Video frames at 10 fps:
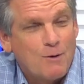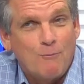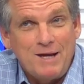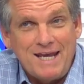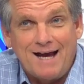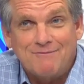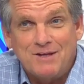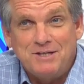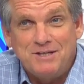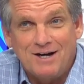We have
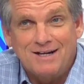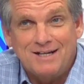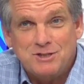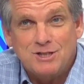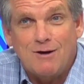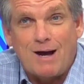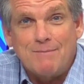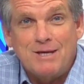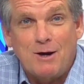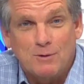the youngest show. I'm the